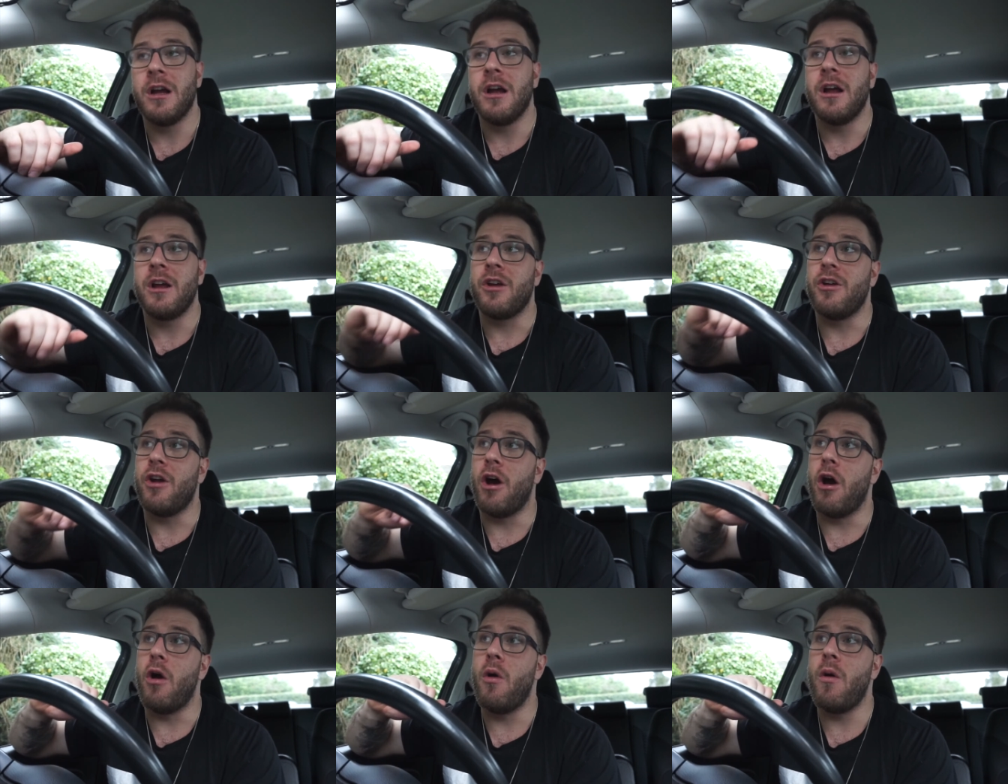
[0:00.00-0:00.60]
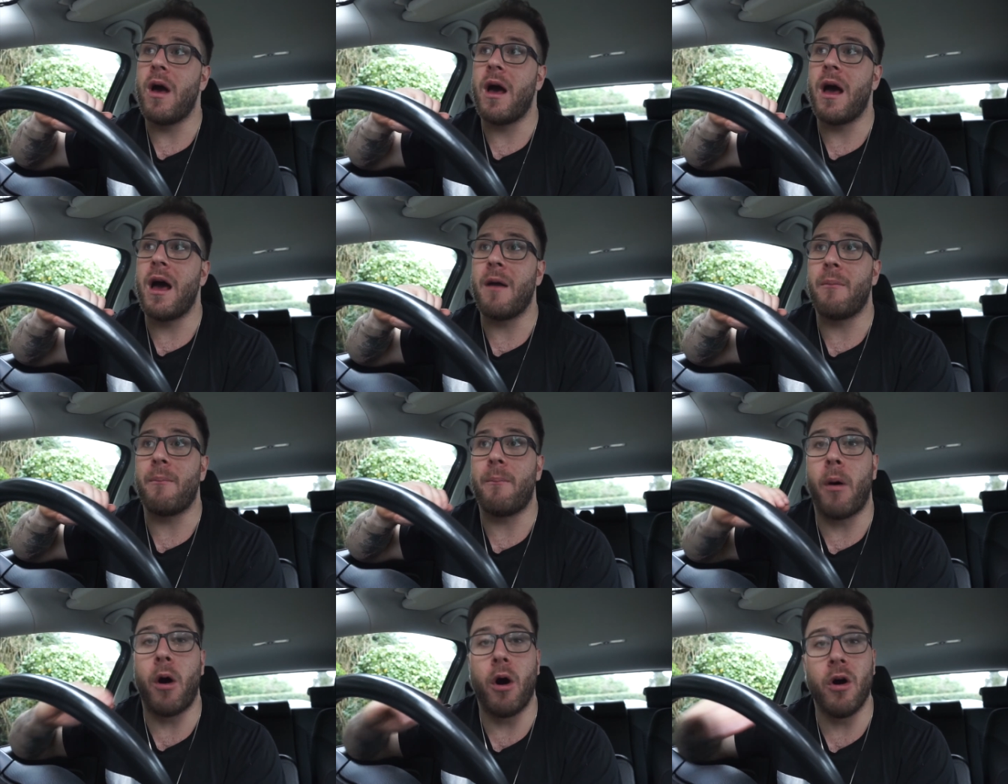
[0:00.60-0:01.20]
you know,
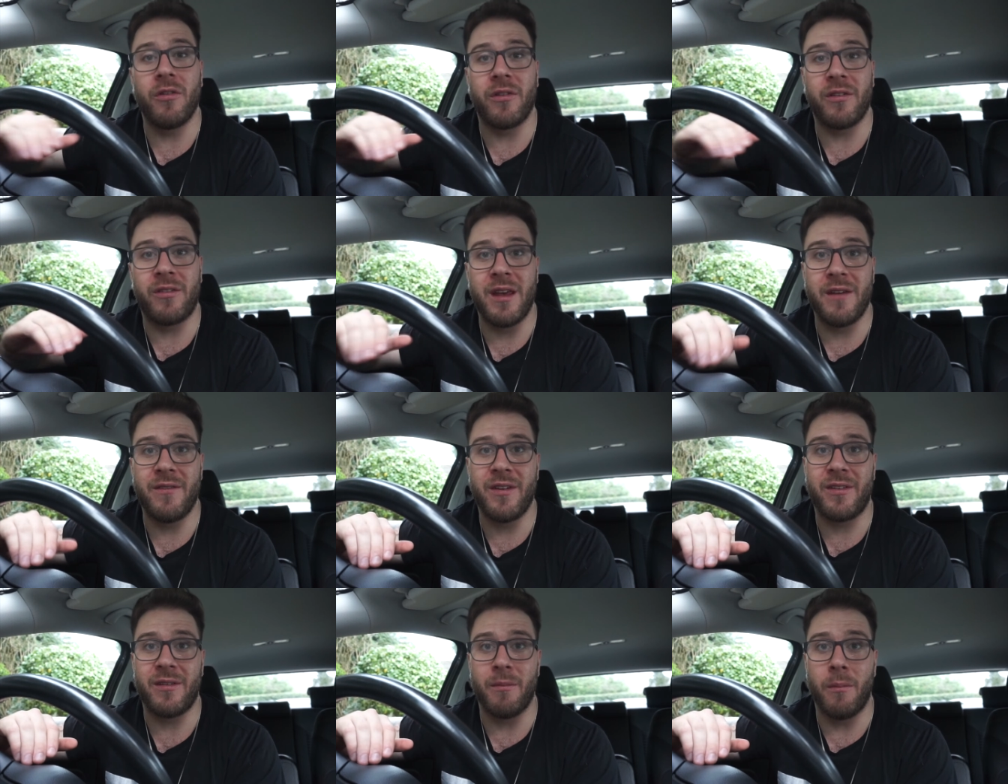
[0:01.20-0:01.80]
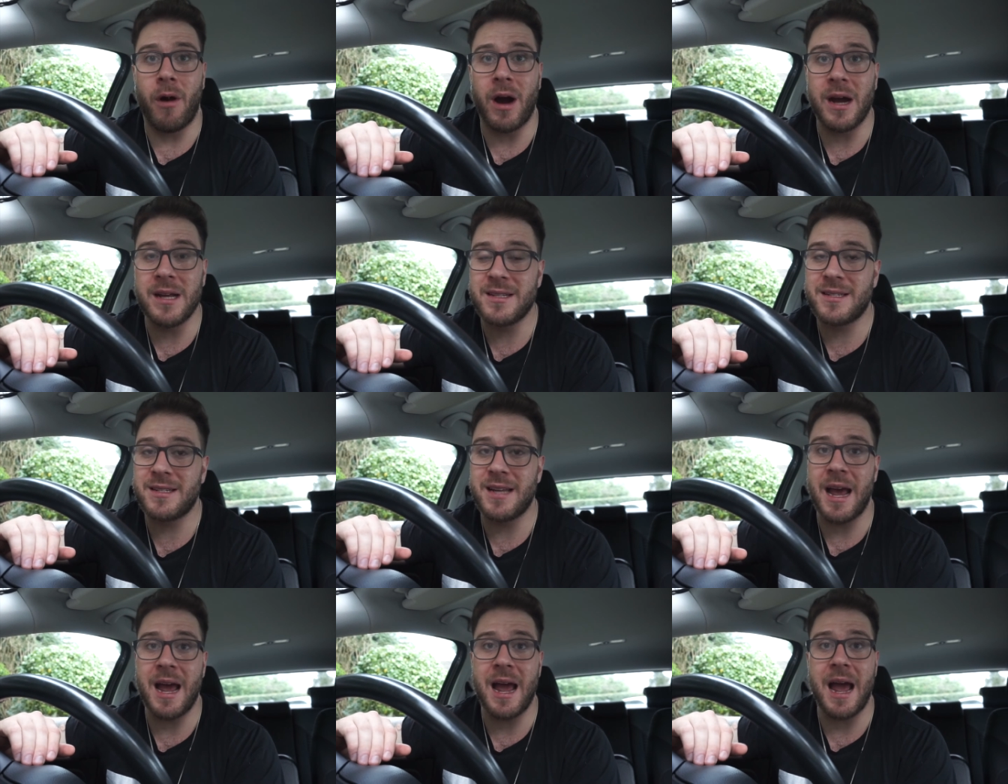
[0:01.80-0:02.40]
positivity
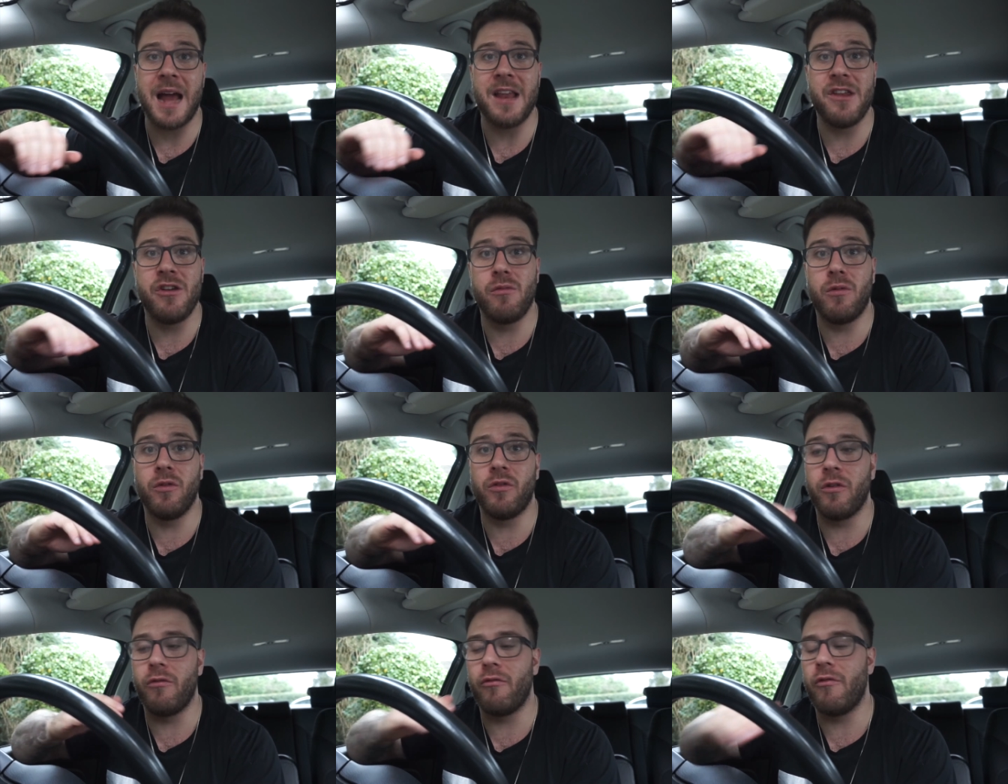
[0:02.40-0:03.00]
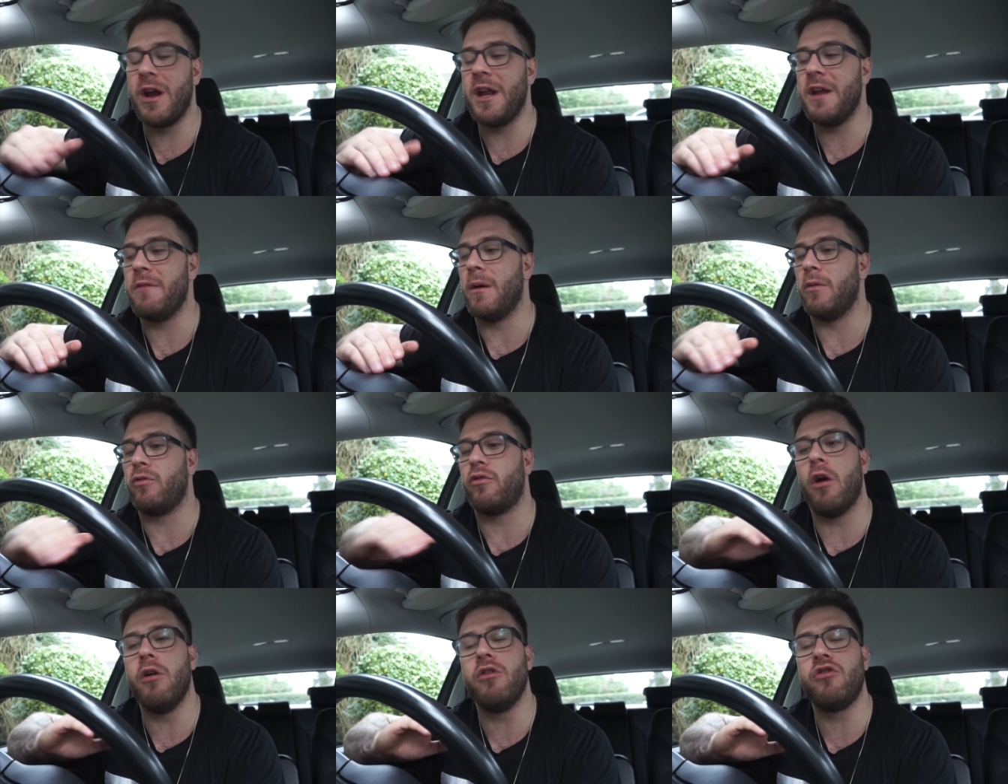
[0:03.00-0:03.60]
mindset, and you will do really well.
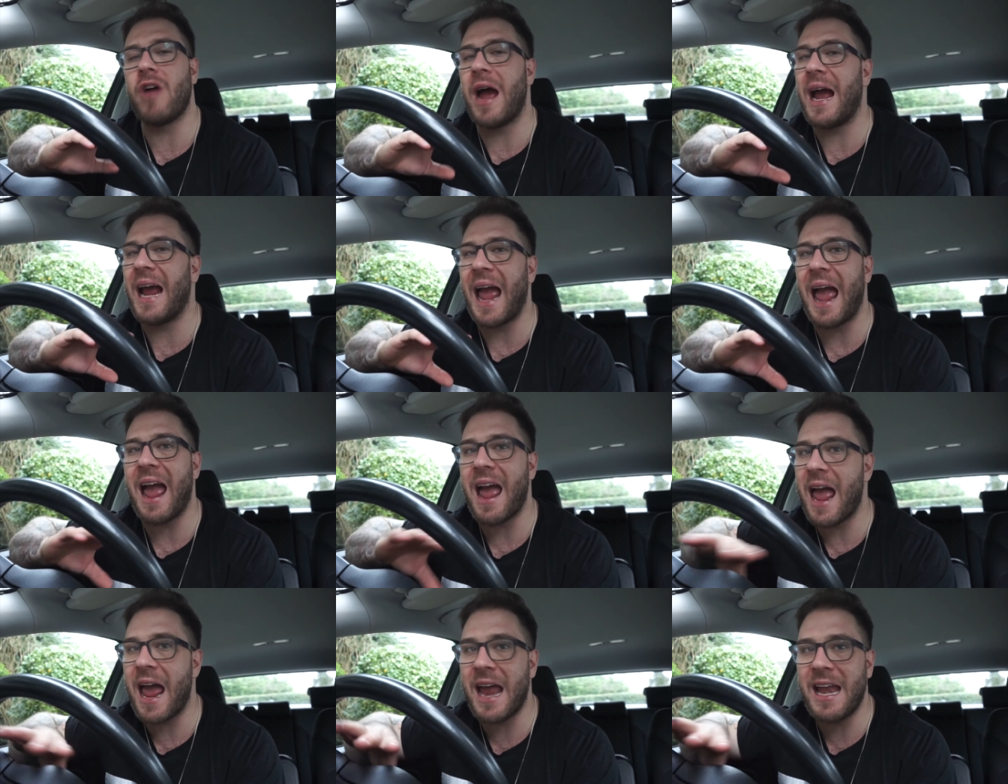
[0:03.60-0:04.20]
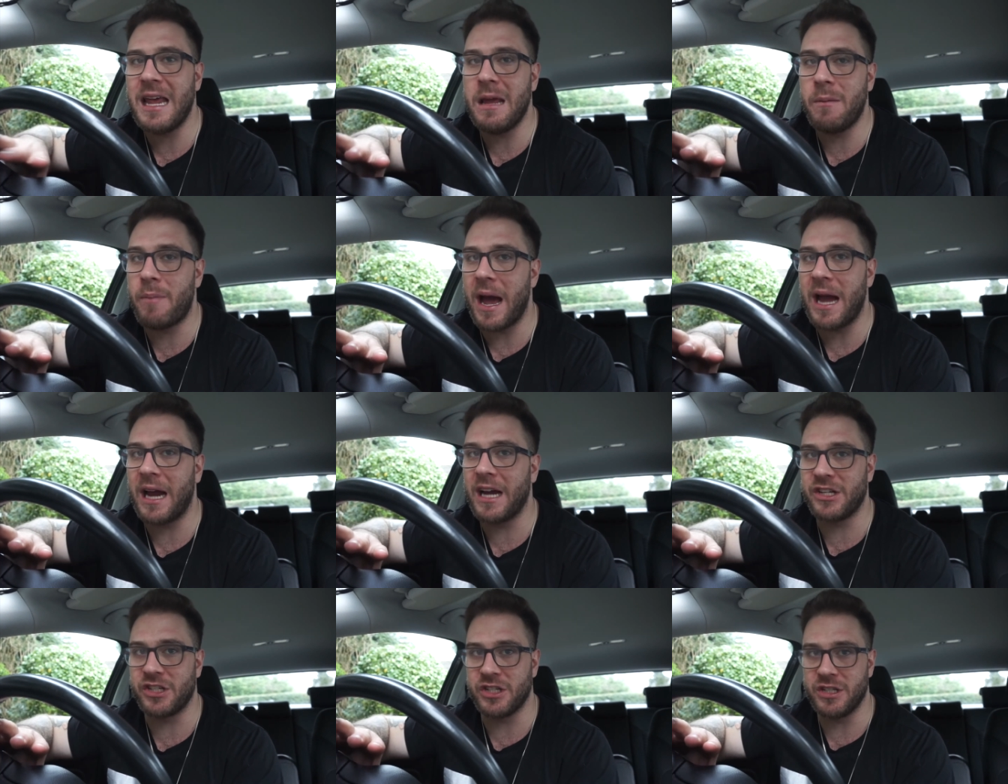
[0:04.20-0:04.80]
Don't drag any
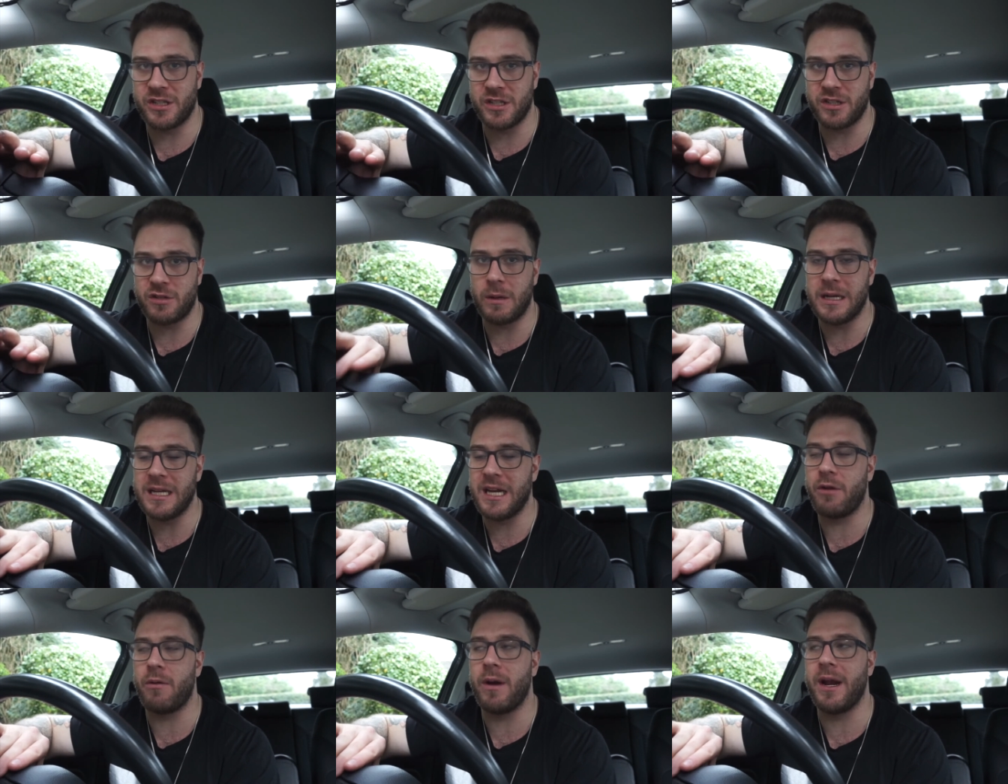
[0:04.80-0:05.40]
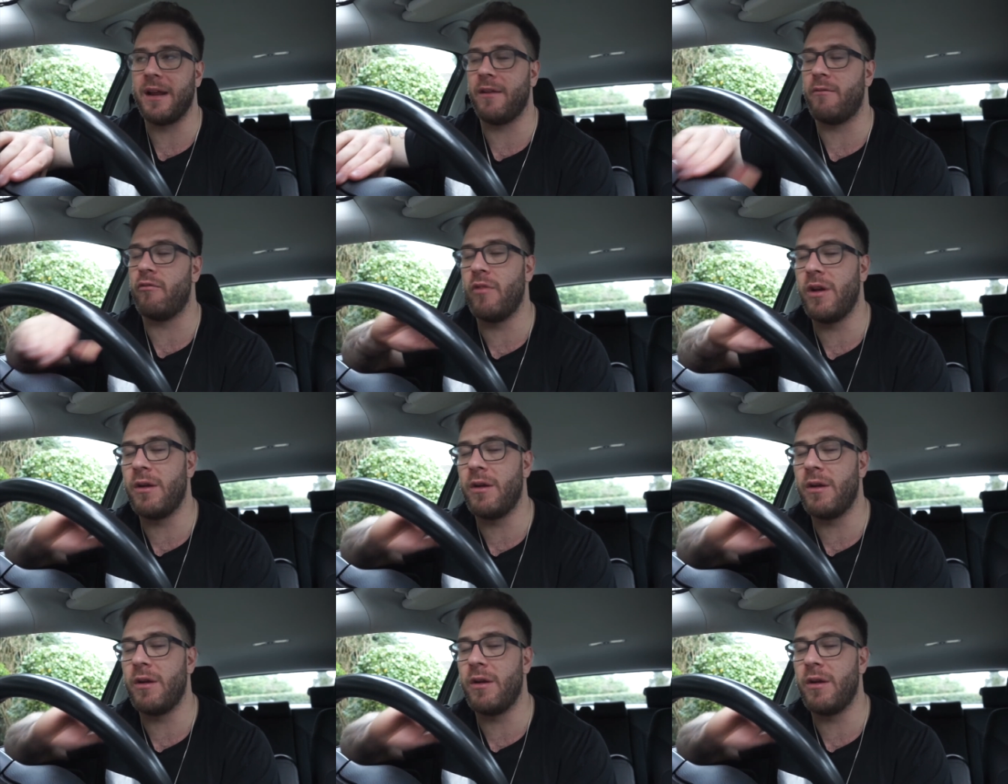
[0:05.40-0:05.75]
baggage into 2020.